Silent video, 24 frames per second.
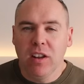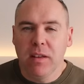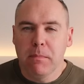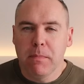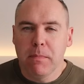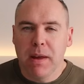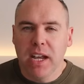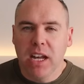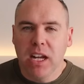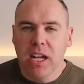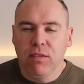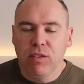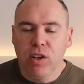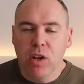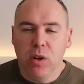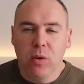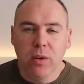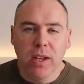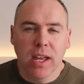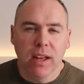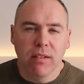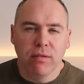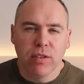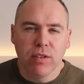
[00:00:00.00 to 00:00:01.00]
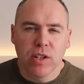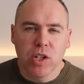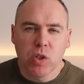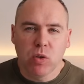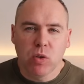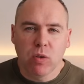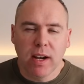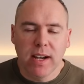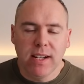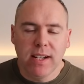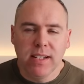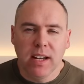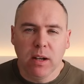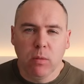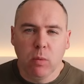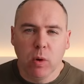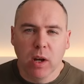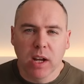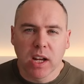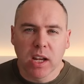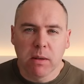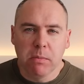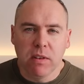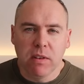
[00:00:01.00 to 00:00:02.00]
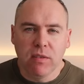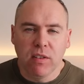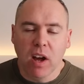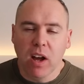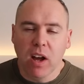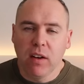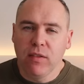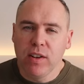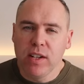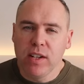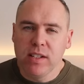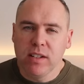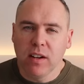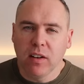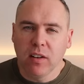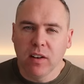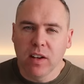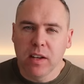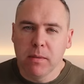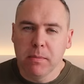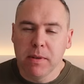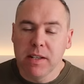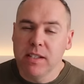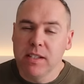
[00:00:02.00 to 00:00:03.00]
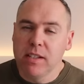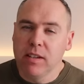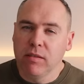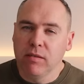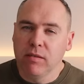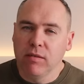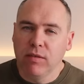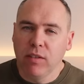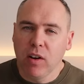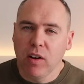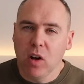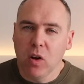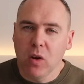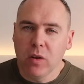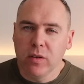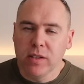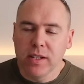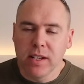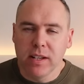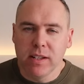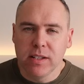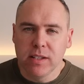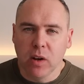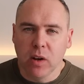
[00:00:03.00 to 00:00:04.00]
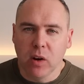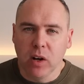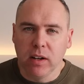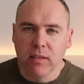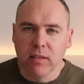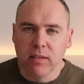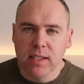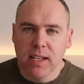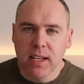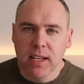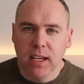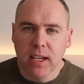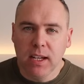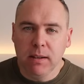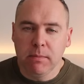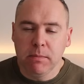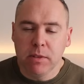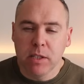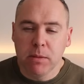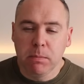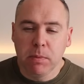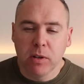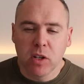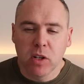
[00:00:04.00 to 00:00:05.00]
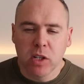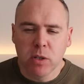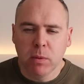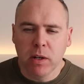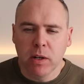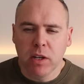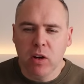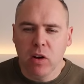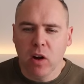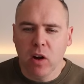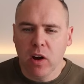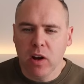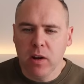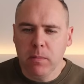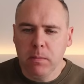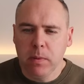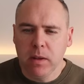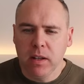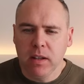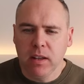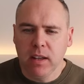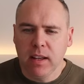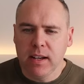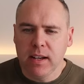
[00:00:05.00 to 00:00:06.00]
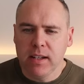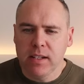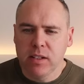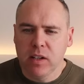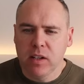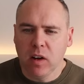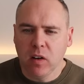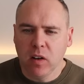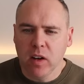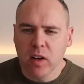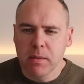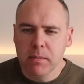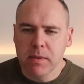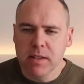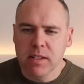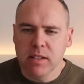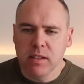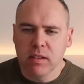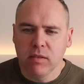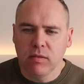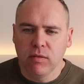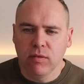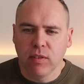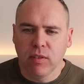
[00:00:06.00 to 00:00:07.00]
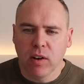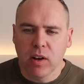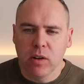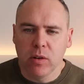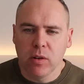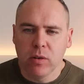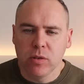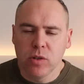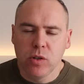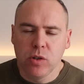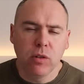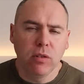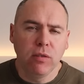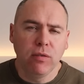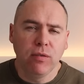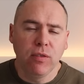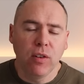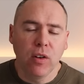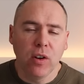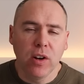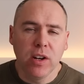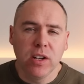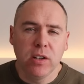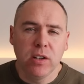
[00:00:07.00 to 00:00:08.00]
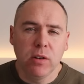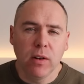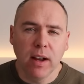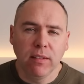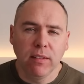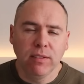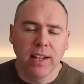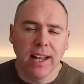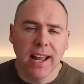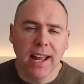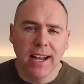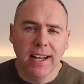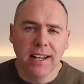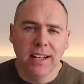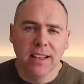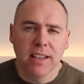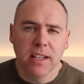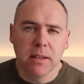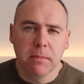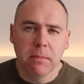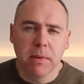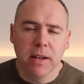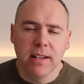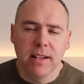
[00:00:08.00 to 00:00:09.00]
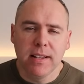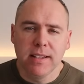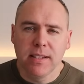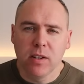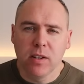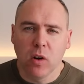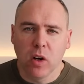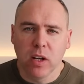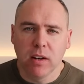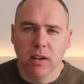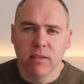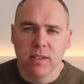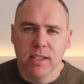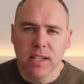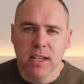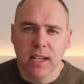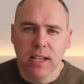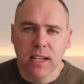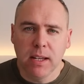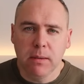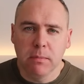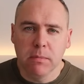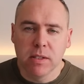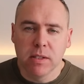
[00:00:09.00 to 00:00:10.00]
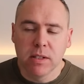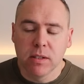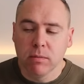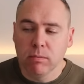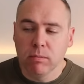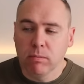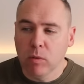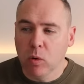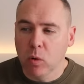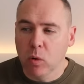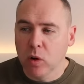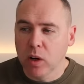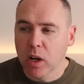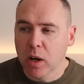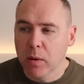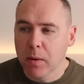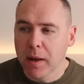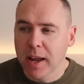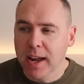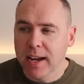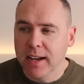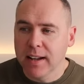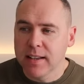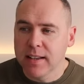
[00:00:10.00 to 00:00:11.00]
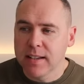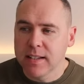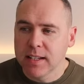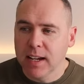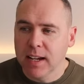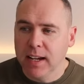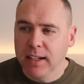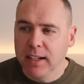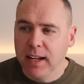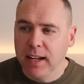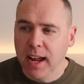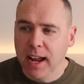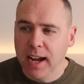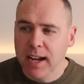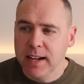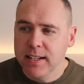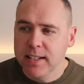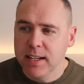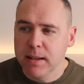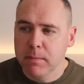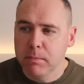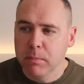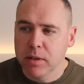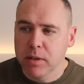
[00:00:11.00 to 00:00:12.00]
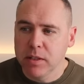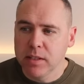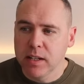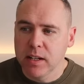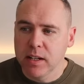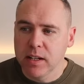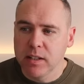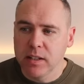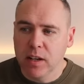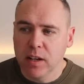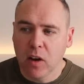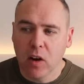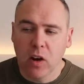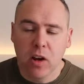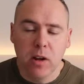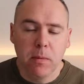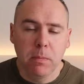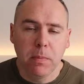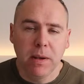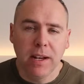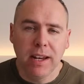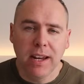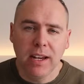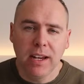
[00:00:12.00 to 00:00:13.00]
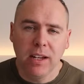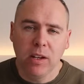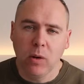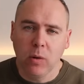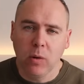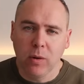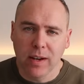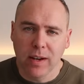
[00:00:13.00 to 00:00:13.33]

that many of you get frustrated working with Office documents and files inside of Teams, because when you open these documents and files, you'll find you'll have to edit them inside of Teams. Or go ahead and select the editing button to open it in your